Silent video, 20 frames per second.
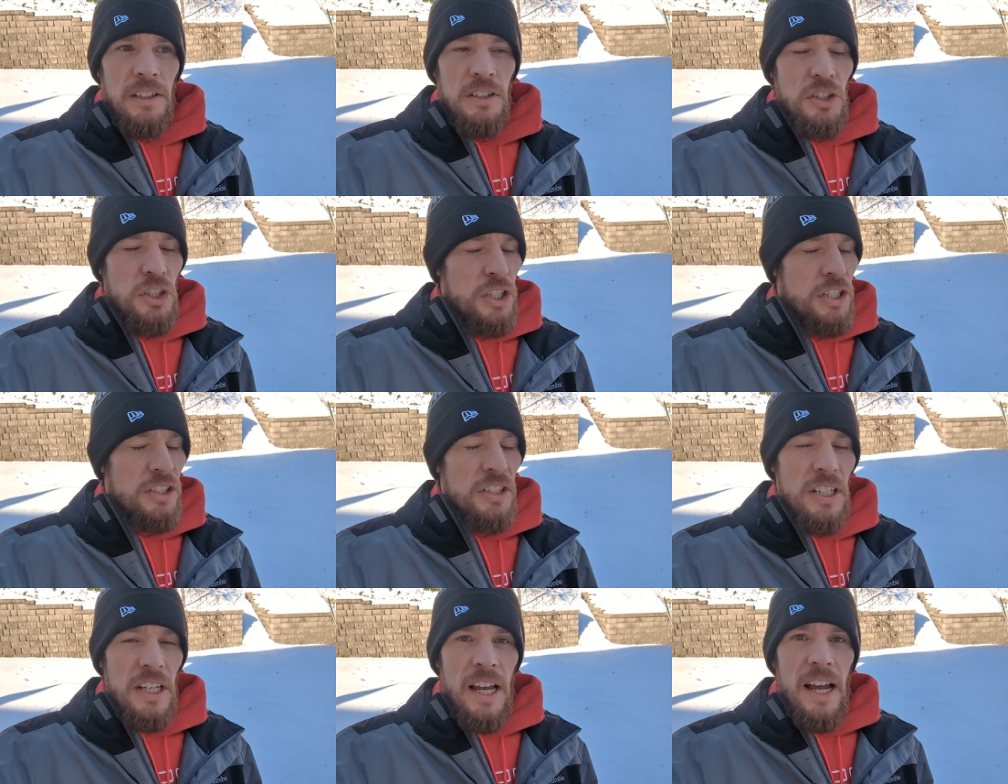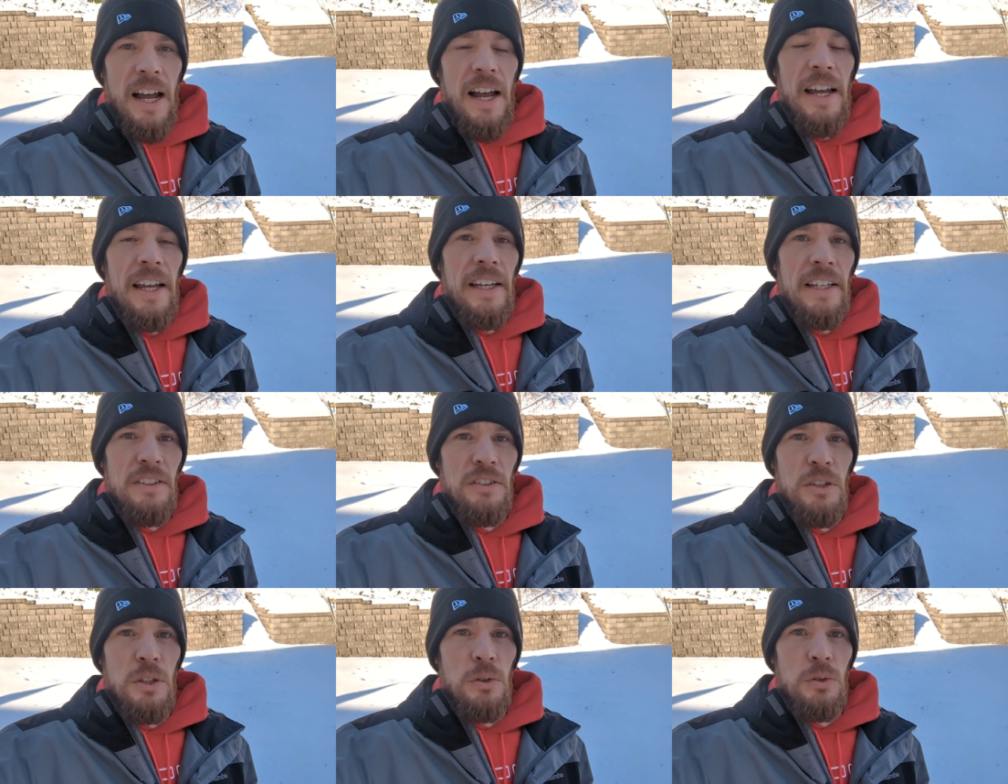
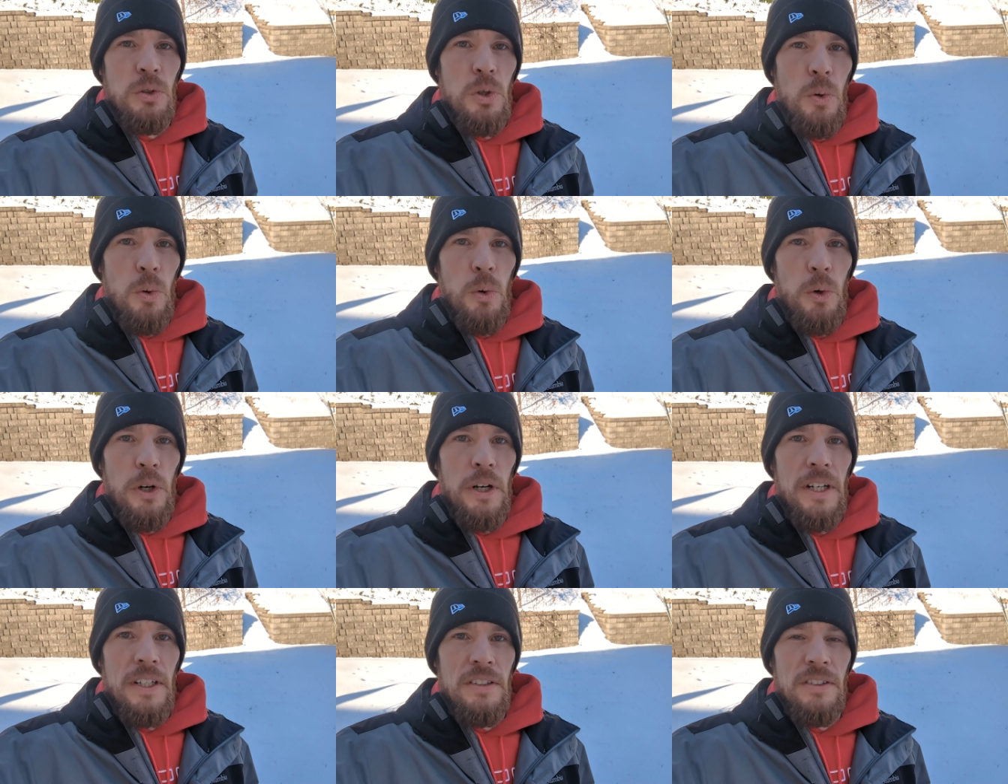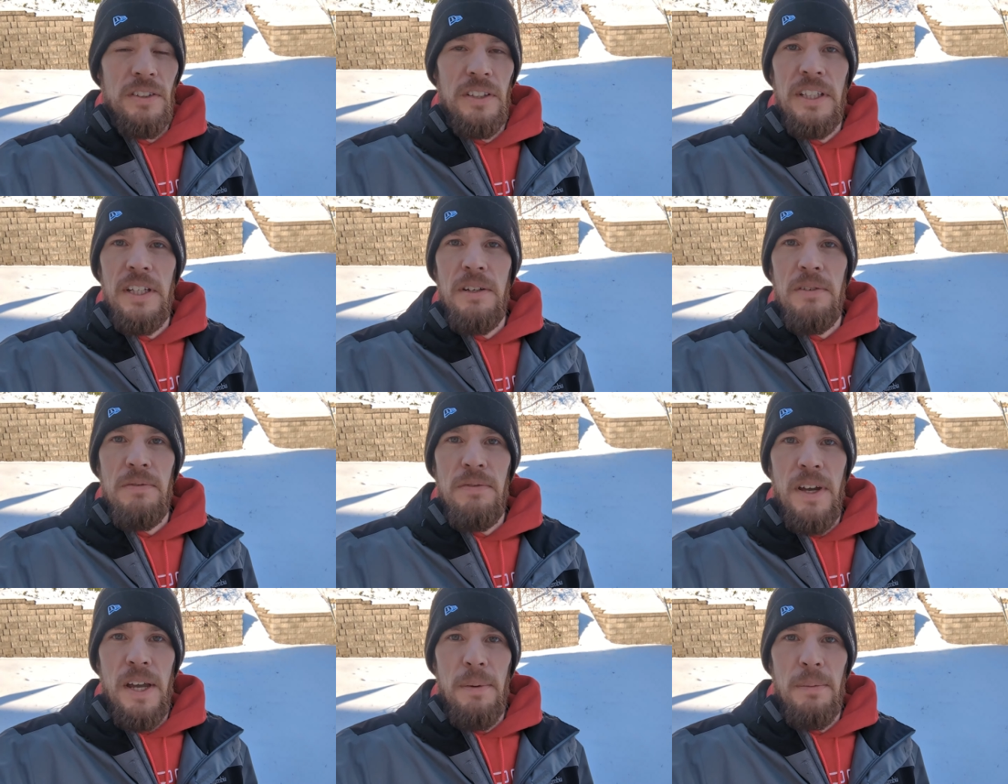GTI is notoriously
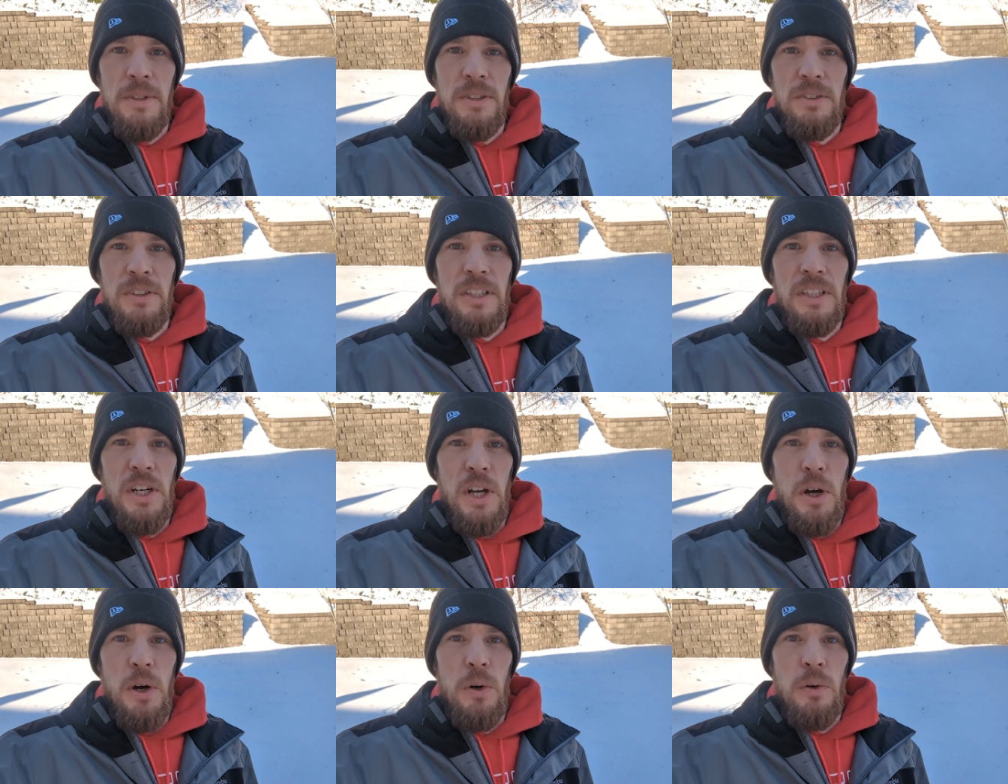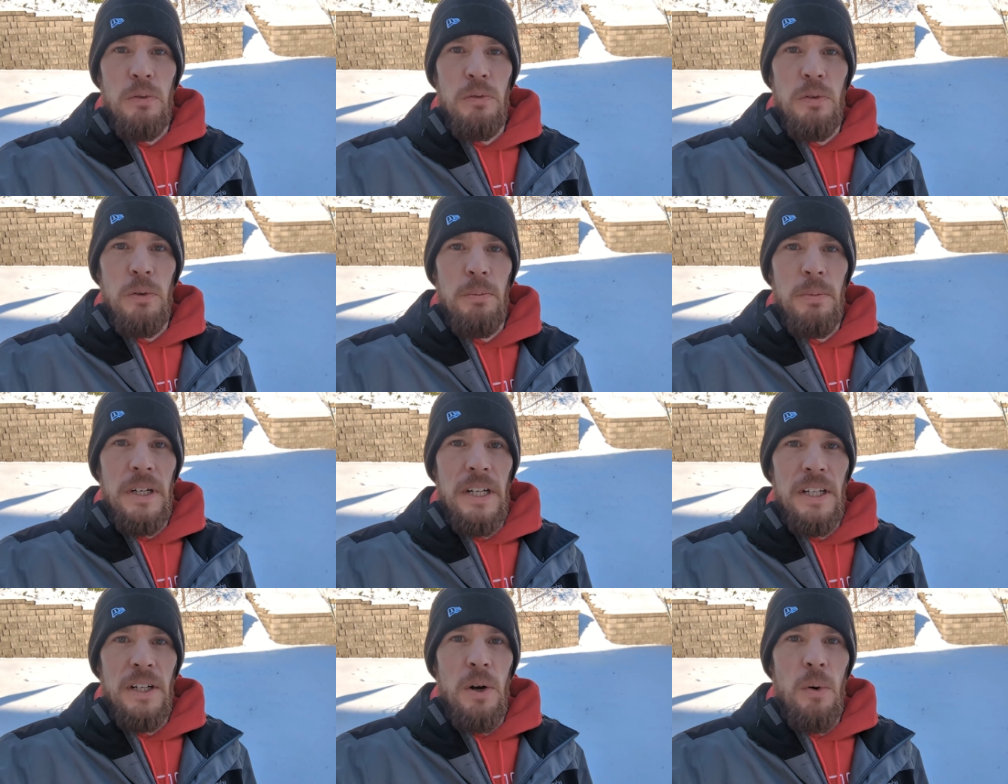and famously known for
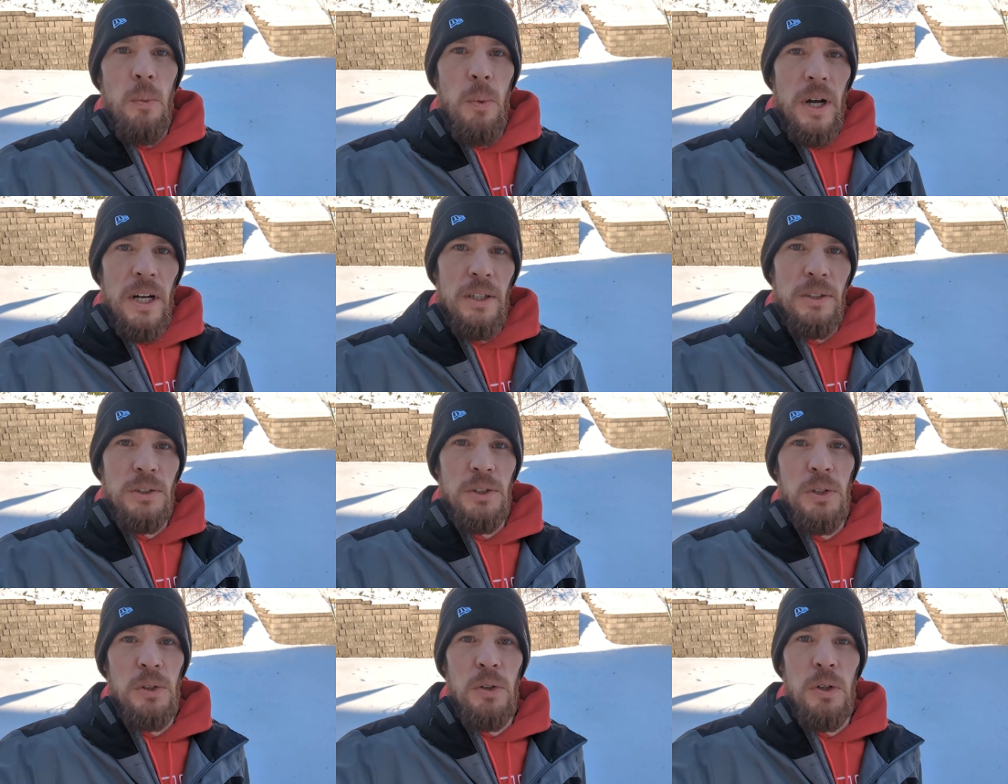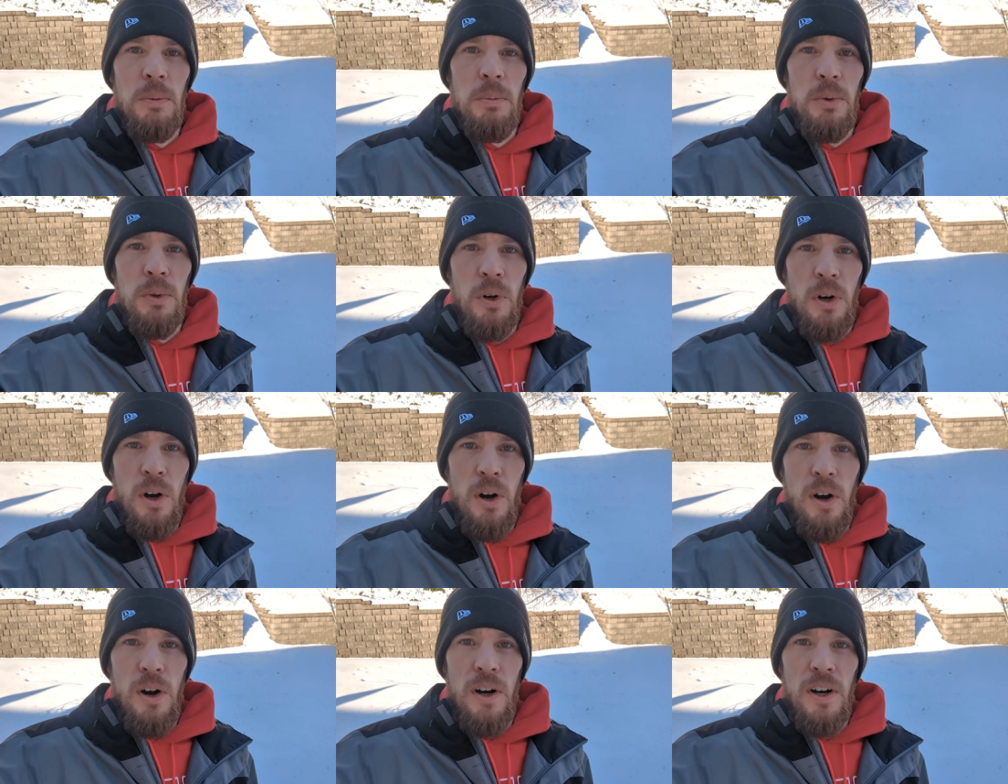being a well-tunable
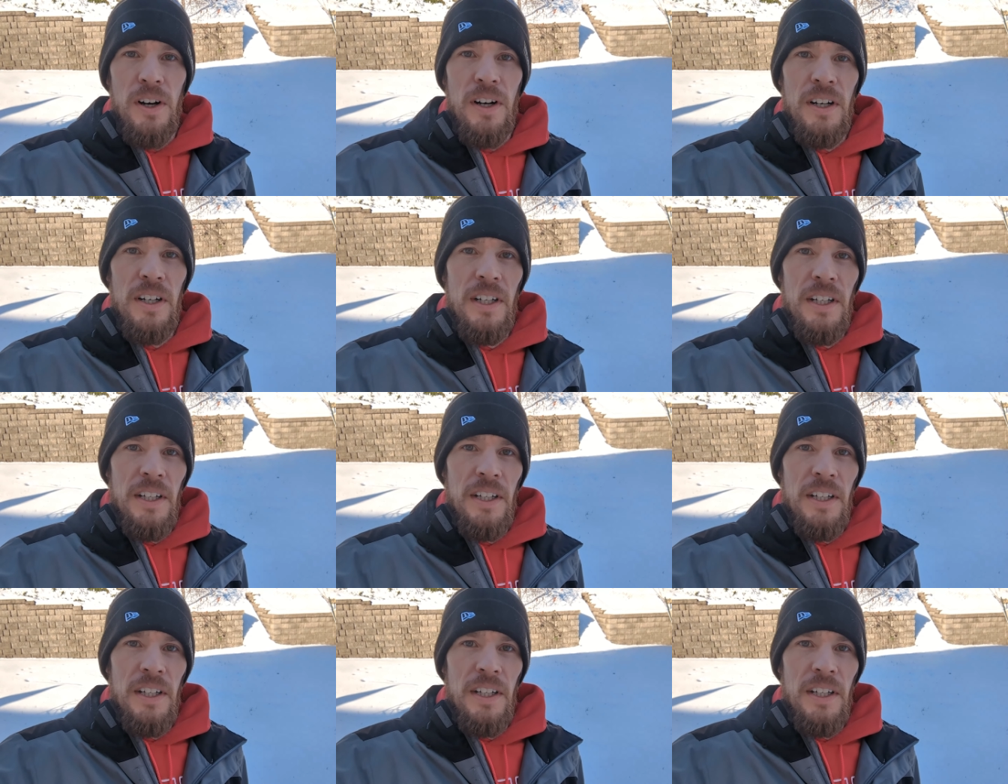car